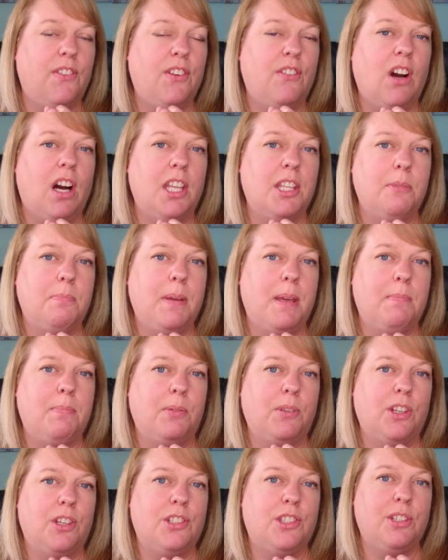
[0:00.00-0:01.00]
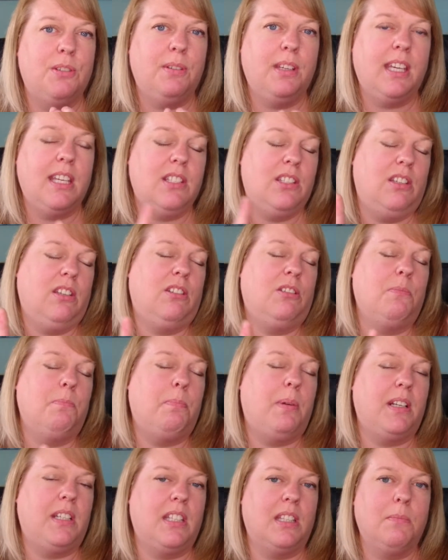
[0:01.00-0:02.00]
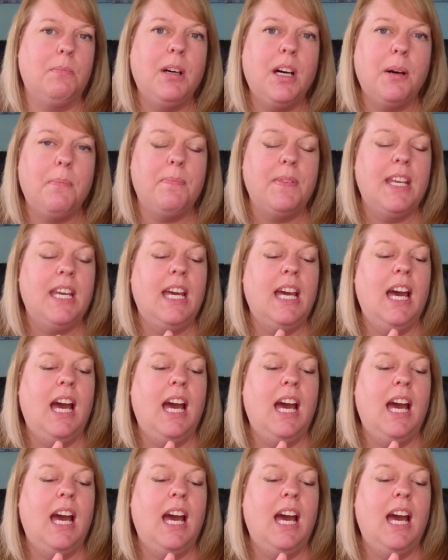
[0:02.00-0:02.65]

if you've got other people that are doing it, so you could buddy them up.